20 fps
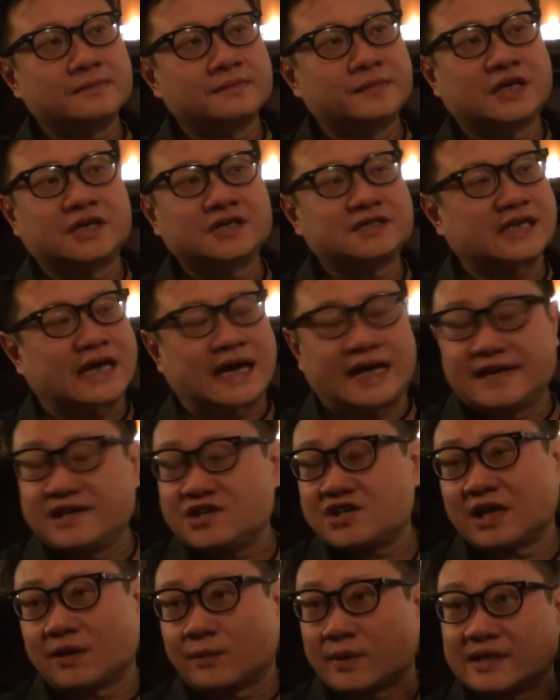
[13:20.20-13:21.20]
Because
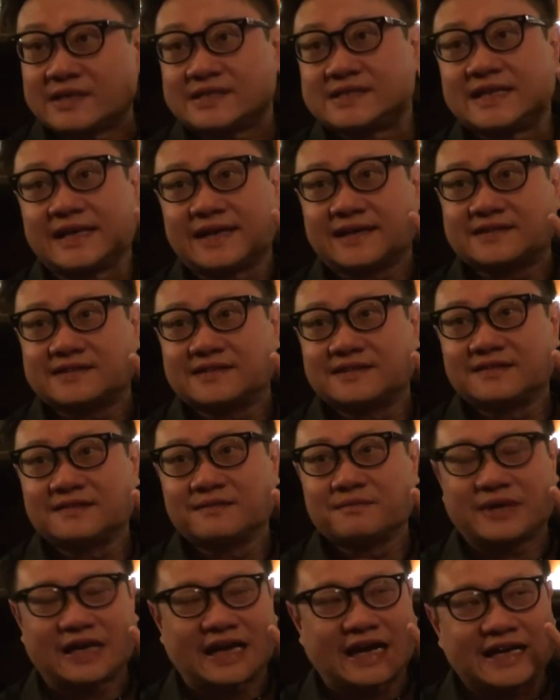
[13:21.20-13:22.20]
initially I wanted 6,
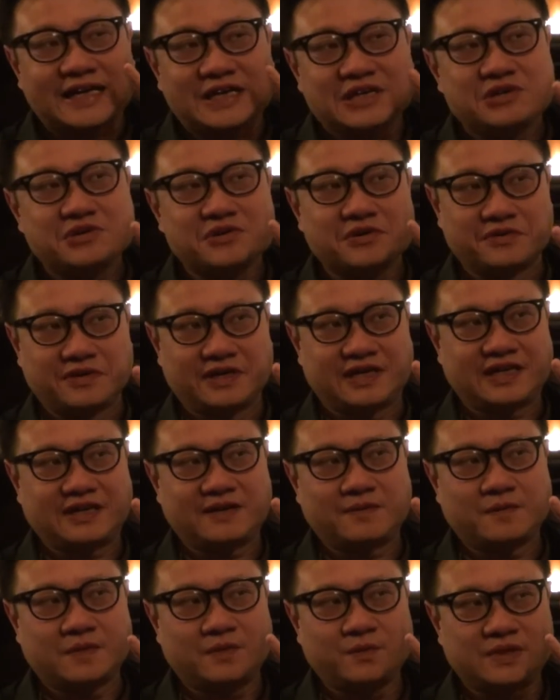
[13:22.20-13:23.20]
but I knew already
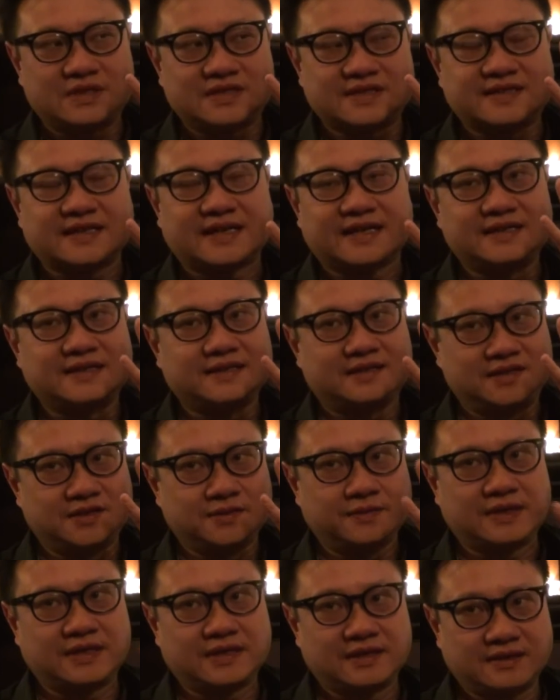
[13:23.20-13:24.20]
when we started
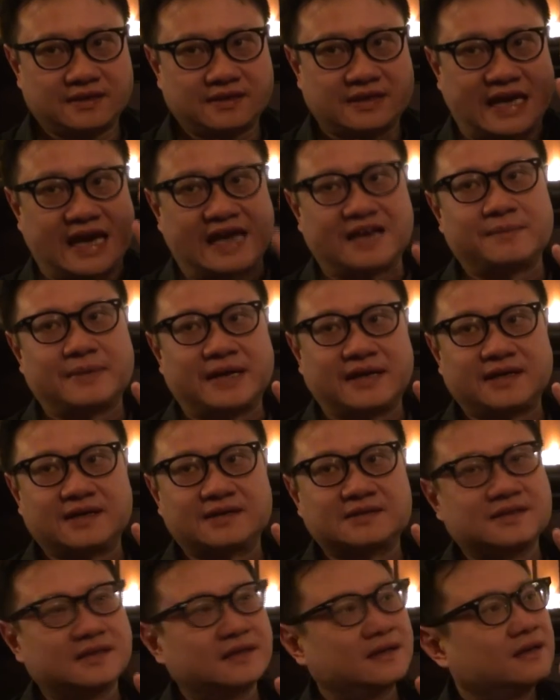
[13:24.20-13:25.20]
doing the
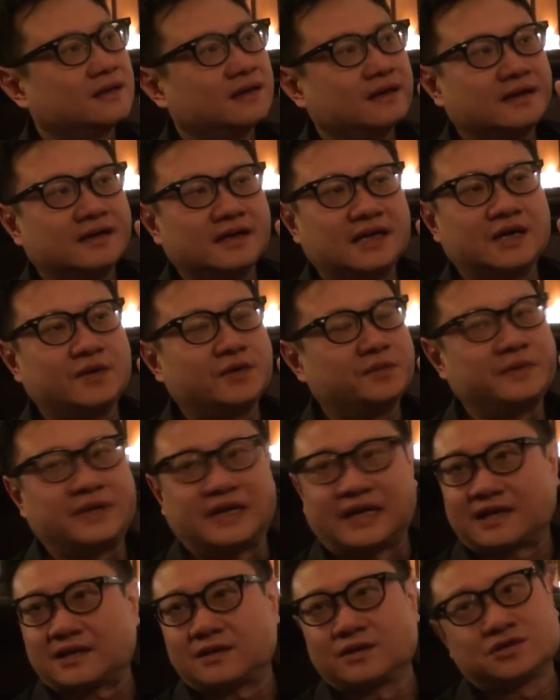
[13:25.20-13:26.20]
animatics, it would be
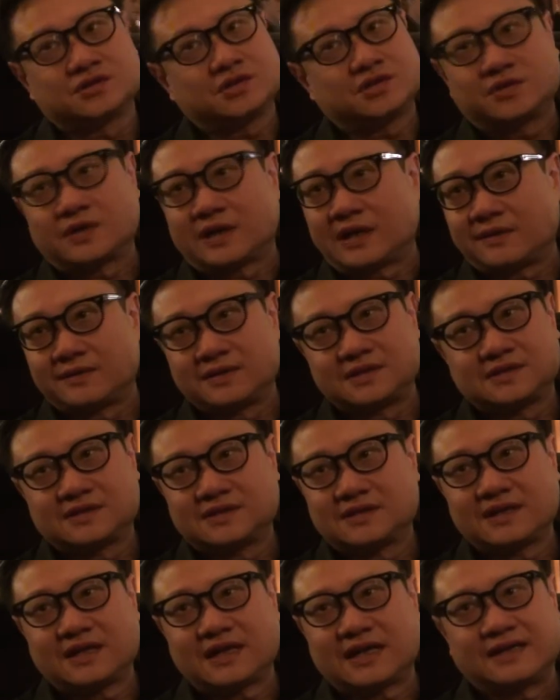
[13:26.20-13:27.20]
like close to 2 hours.
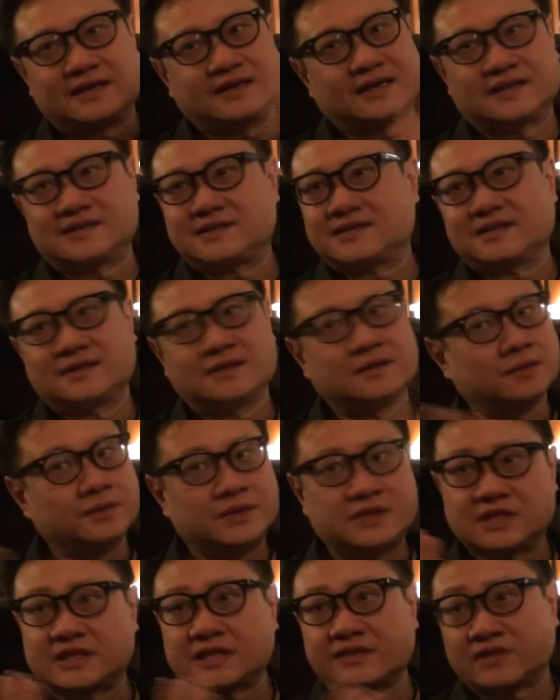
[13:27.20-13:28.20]
And I said, no,
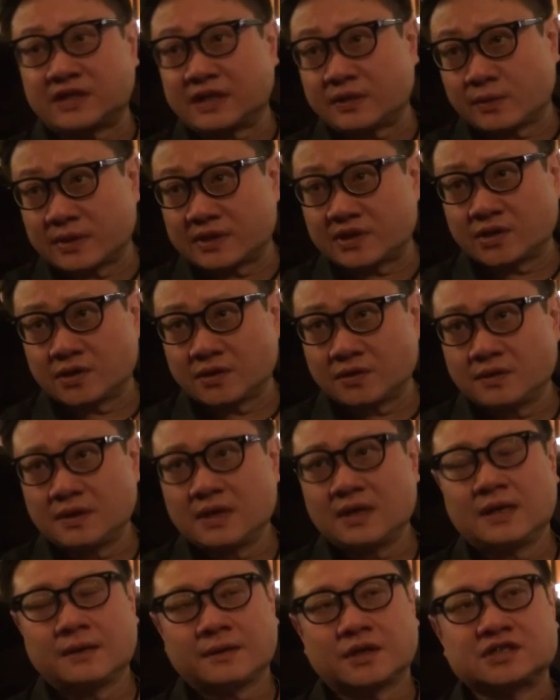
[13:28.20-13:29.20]
we just have to let one go.
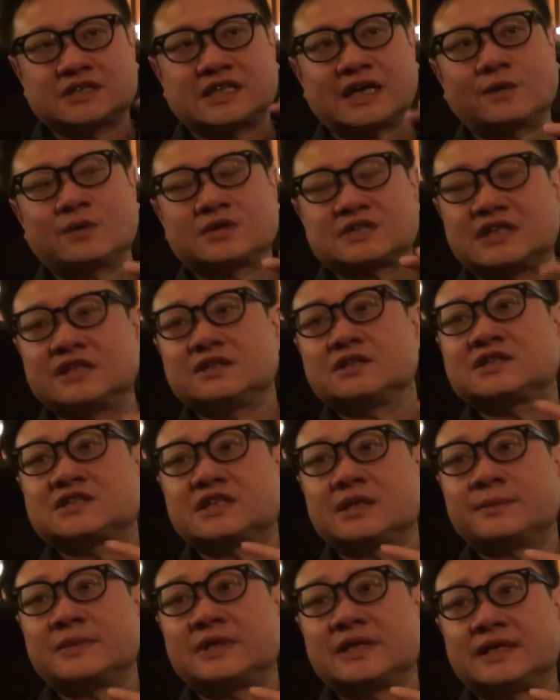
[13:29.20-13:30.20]
Because that was a little
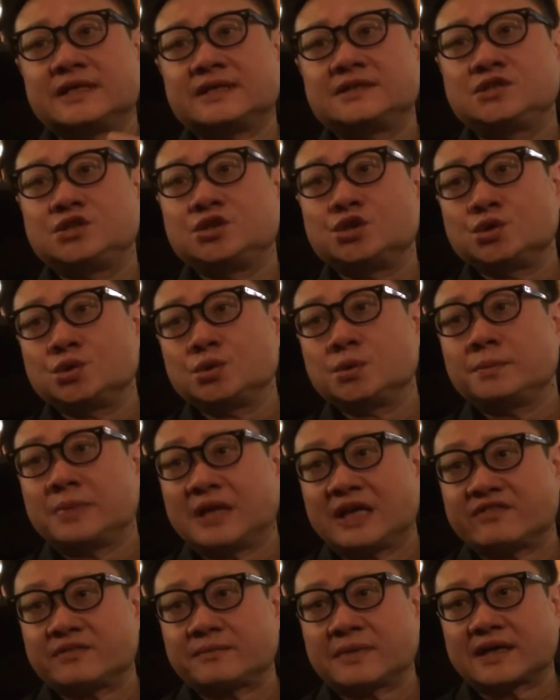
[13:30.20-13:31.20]
similar to
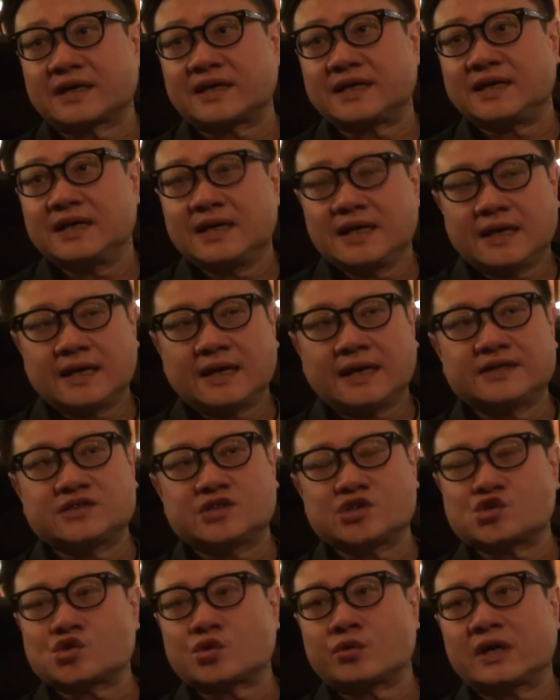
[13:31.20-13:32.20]
Beloved Monkey. It's
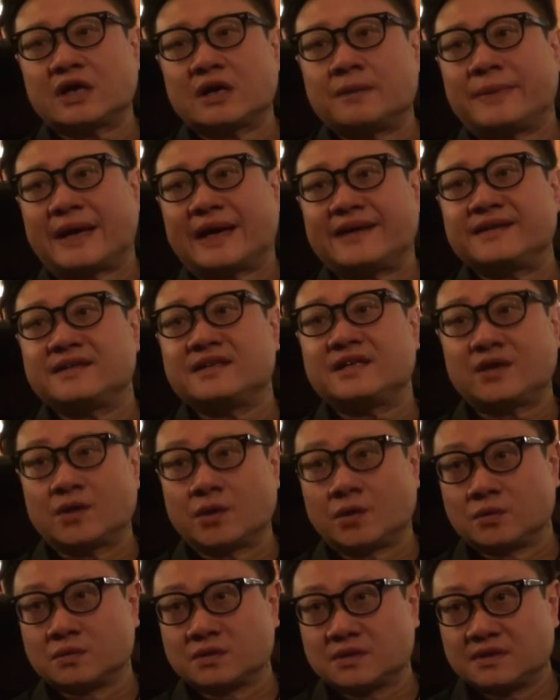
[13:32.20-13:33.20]
the story Abandon the
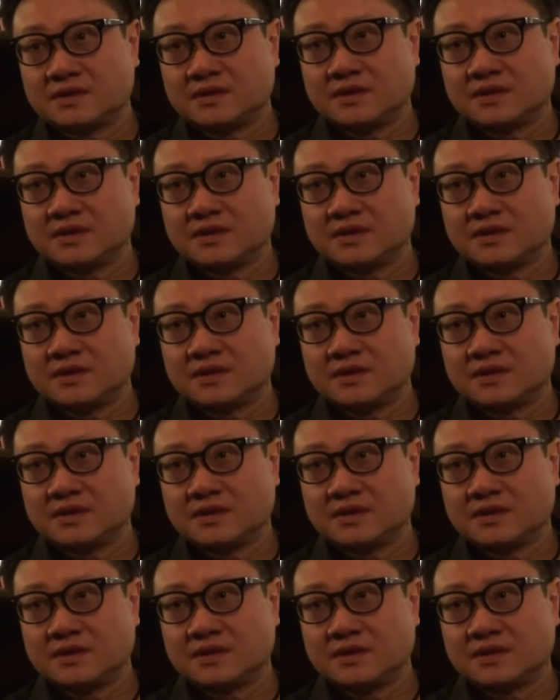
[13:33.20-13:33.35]
Old.